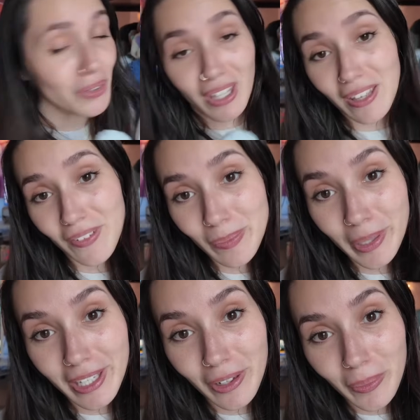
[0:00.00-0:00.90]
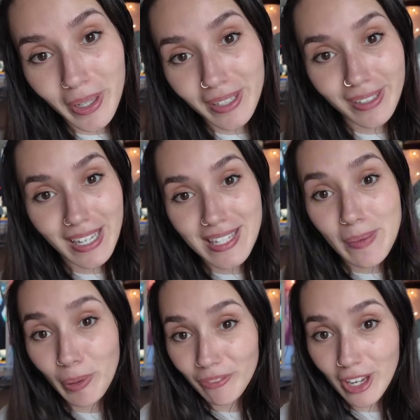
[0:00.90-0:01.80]
even, but you know what? His
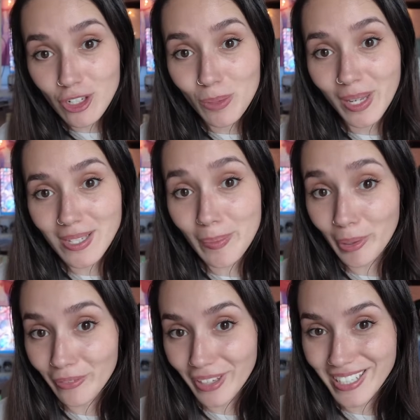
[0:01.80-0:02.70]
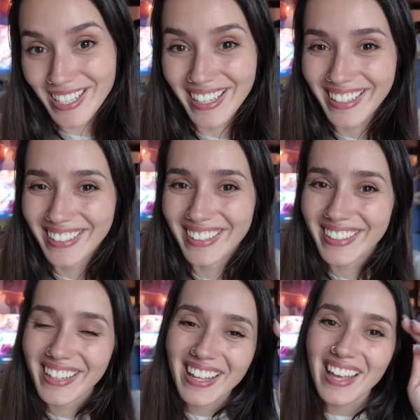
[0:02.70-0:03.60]
imperfection makes him perfect.
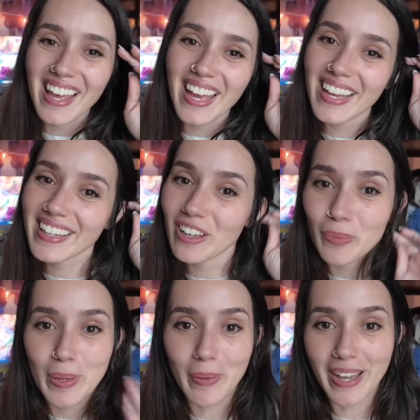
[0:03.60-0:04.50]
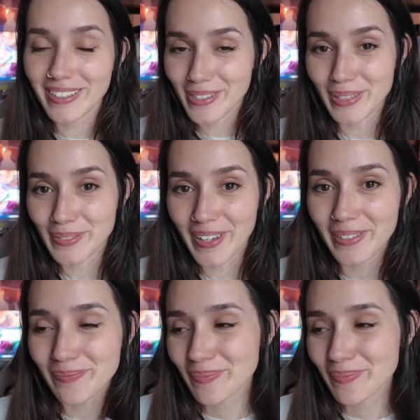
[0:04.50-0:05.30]
And he'll be mine, so it's fine.